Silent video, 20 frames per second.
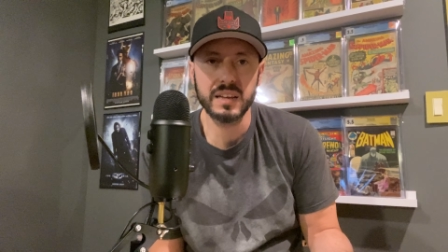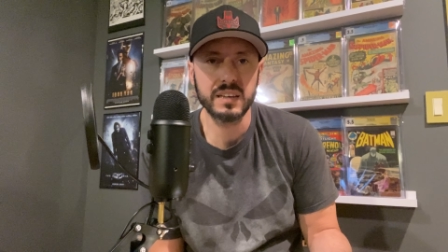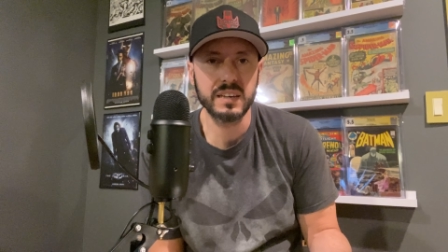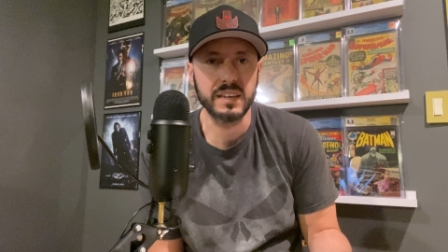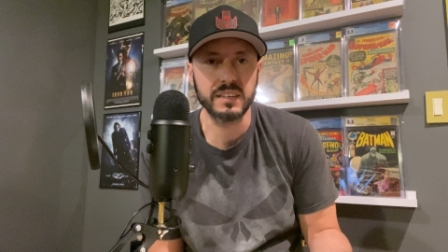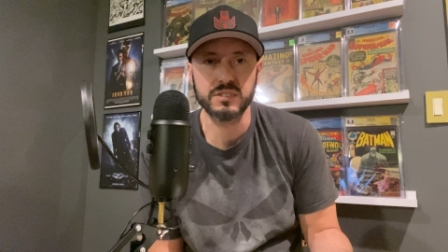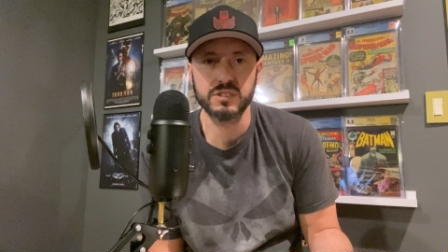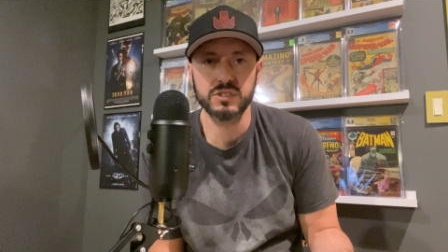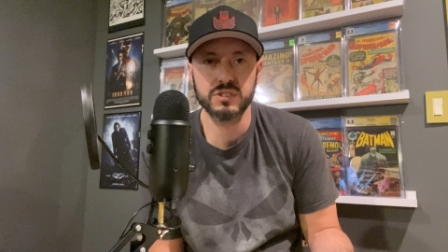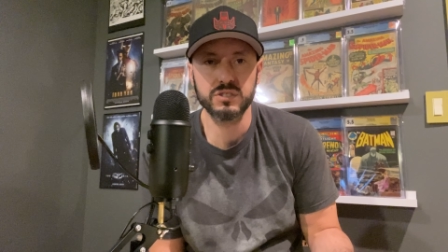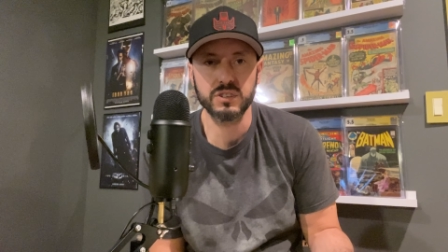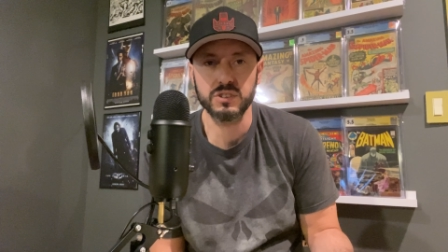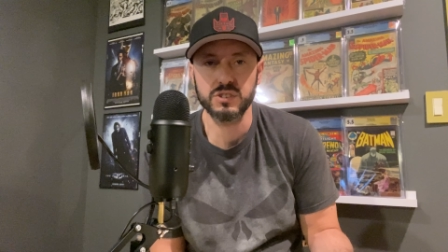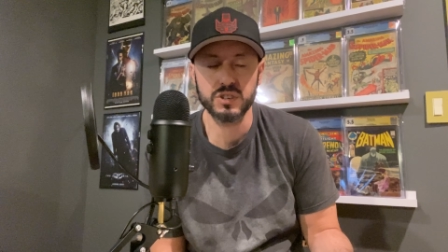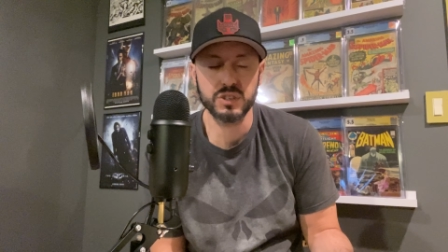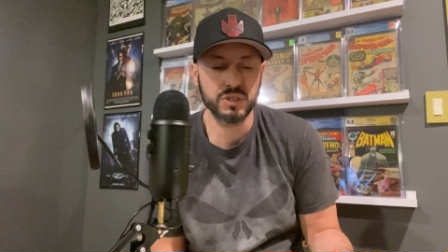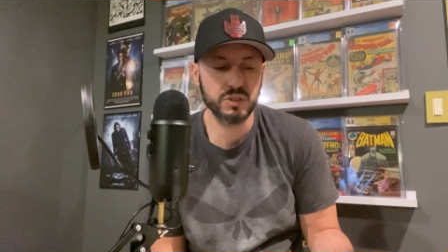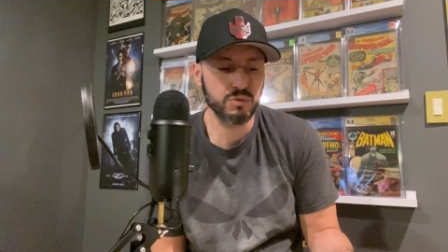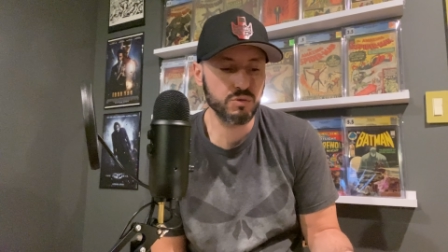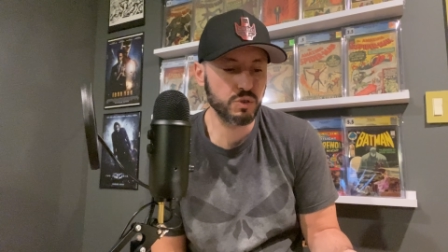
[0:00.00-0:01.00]
It's such a
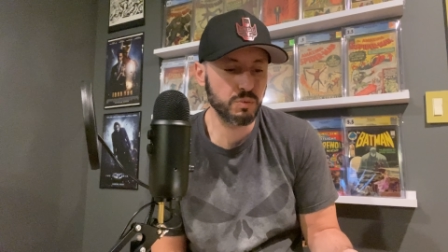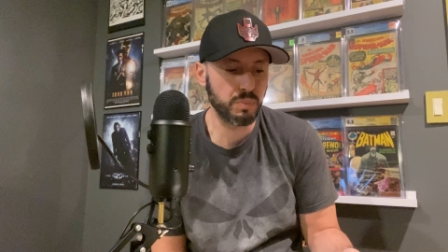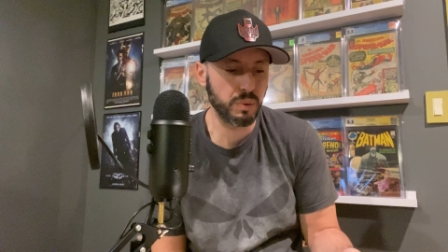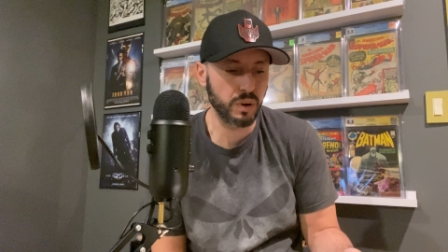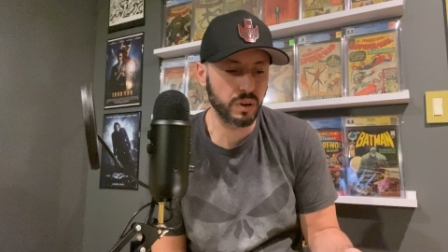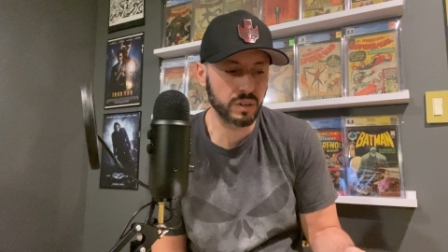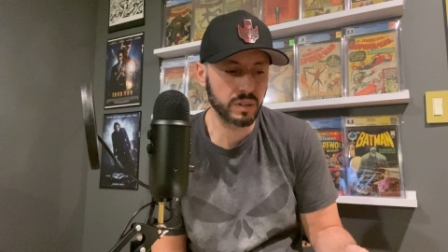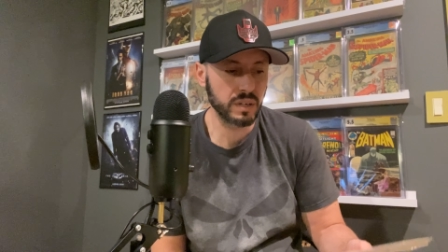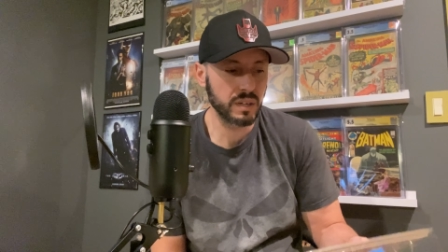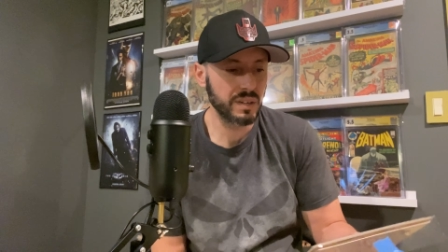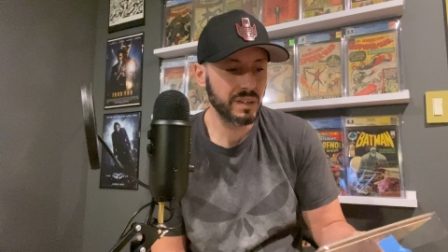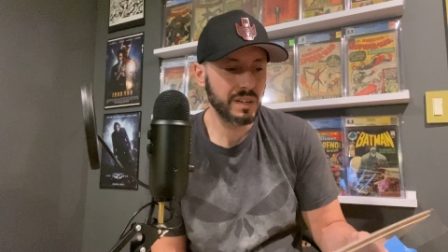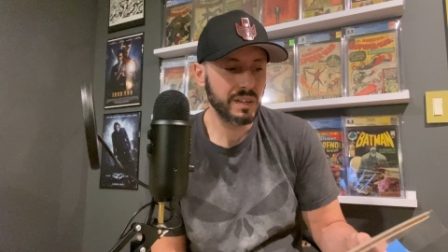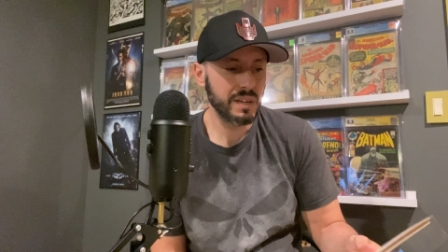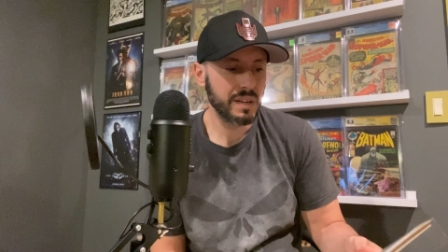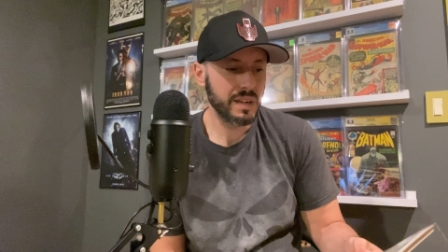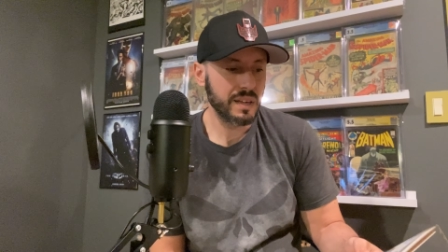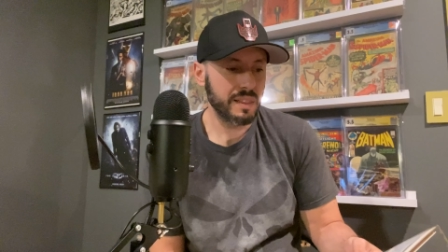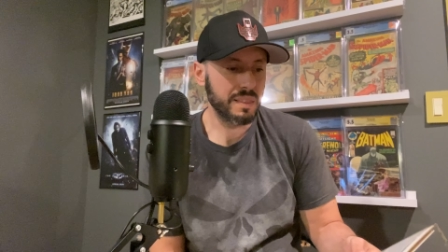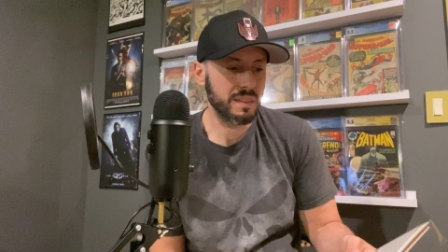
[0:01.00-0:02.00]
huge book
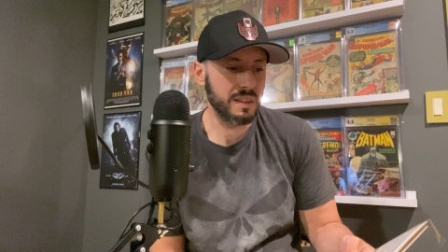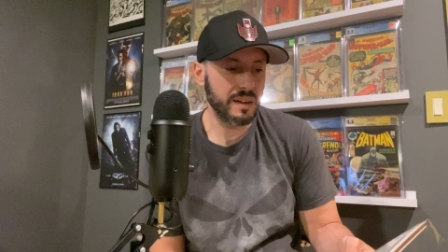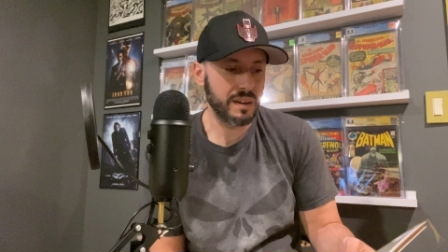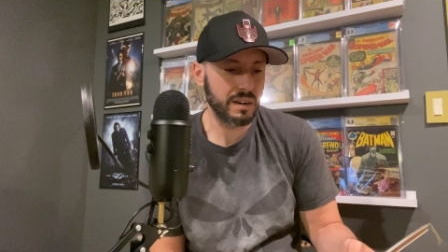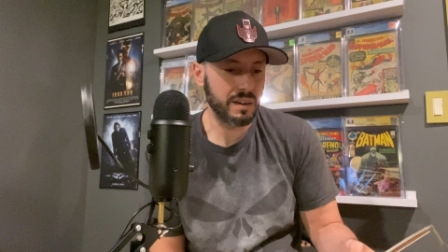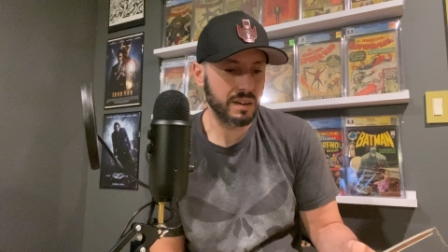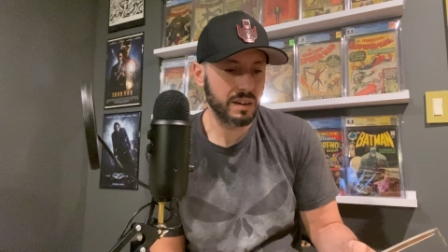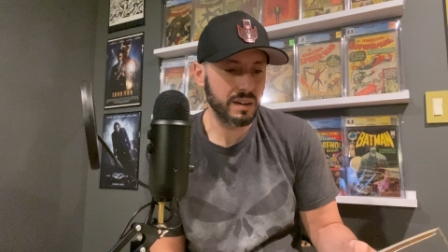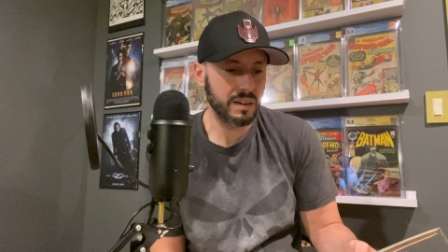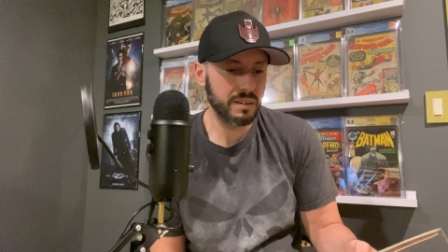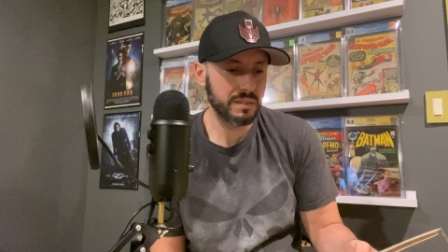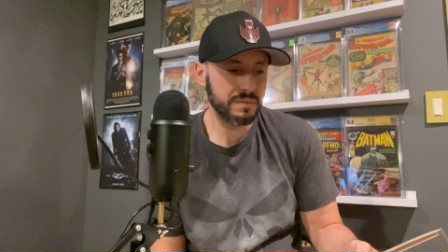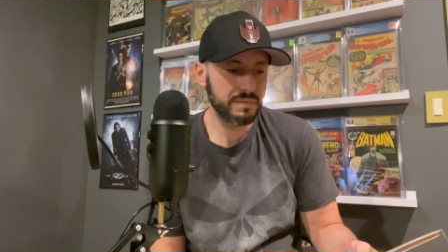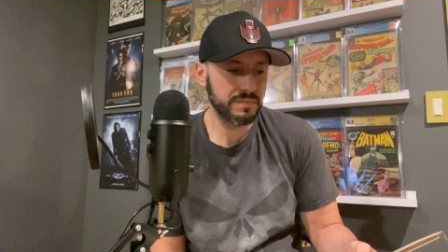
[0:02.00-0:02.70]
that uh,